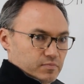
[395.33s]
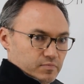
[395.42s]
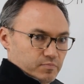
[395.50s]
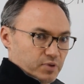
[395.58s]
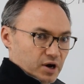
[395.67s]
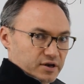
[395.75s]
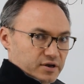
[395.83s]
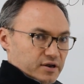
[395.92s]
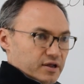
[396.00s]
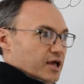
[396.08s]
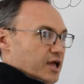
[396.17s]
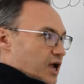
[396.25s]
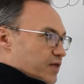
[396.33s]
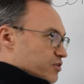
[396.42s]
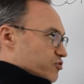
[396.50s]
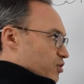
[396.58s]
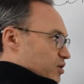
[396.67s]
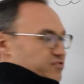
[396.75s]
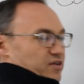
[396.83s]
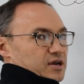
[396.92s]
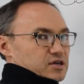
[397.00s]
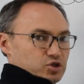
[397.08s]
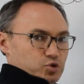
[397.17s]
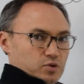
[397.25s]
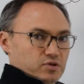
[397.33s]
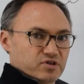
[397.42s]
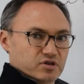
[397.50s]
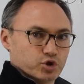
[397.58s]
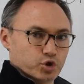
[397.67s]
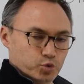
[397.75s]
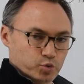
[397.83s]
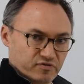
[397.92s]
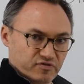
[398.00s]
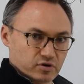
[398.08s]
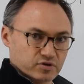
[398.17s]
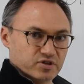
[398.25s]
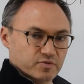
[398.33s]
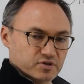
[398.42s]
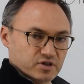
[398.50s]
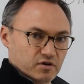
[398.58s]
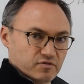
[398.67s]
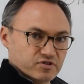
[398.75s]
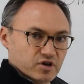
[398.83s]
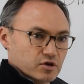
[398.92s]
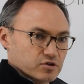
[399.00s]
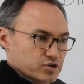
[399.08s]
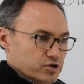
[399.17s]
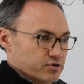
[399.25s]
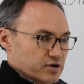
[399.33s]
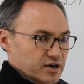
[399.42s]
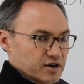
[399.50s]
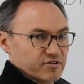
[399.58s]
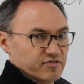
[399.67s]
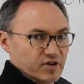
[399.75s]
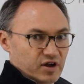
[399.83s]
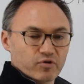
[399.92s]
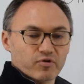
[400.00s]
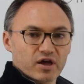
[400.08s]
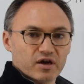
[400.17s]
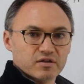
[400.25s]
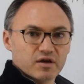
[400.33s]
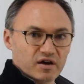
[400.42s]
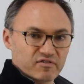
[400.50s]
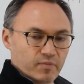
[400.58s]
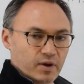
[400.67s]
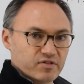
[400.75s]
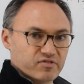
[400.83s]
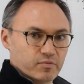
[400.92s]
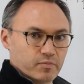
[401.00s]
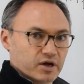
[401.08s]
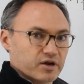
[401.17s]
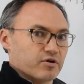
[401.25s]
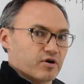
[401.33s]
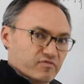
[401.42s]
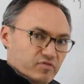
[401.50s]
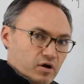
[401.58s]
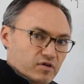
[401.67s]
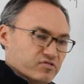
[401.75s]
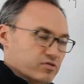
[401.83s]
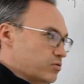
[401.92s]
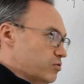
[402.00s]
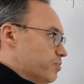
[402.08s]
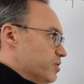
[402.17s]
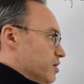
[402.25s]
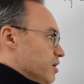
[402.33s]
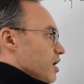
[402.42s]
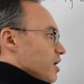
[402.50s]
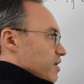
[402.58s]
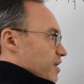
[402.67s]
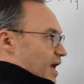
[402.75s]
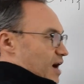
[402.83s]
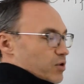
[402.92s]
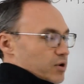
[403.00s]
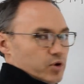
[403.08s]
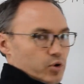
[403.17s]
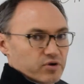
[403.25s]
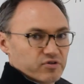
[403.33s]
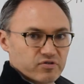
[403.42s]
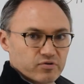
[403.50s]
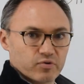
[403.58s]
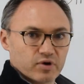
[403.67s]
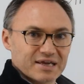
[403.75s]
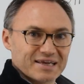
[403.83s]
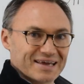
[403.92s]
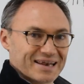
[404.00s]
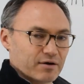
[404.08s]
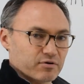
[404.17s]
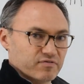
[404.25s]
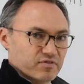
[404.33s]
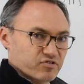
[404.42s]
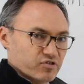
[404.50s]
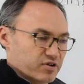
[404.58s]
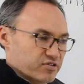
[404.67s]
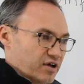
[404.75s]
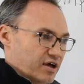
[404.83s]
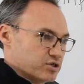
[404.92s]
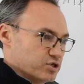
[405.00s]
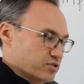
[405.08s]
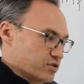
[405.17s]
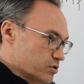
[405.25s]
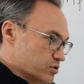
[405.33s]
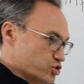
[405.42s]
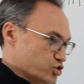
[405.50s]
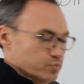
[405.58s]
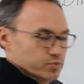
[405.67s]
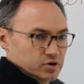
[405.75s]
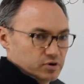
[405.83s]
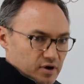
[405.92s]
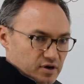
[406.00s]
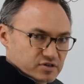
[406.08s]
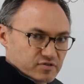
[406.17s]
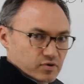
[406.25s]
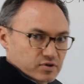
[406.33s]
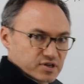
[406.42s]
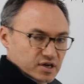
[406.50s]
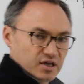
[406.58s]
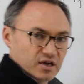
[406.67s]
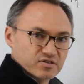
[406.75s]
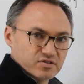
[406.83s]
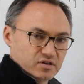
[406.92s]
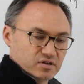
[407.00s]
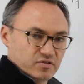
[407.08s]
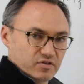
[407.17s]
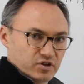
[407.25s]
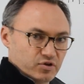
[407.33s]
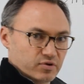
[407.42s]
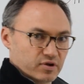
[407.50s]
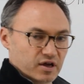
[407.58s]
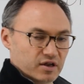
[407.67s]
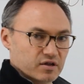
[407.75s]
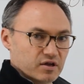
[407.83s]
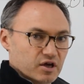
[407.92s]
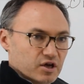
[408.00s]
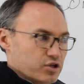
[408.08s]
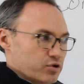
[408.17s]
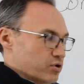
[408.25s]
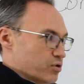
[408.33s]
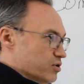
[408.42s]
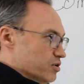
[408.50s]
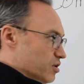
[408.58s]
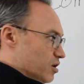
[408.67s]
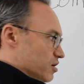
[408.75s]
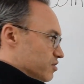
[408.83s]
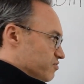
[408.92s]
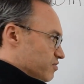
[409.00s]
button and the transactions will essentially reverse themselves. So you can identify, okay, I've made some money or I've lost a little bit. Now I'm going to get out of this transaction. There are super aggressive ones, I guess, that you can get. You can go to,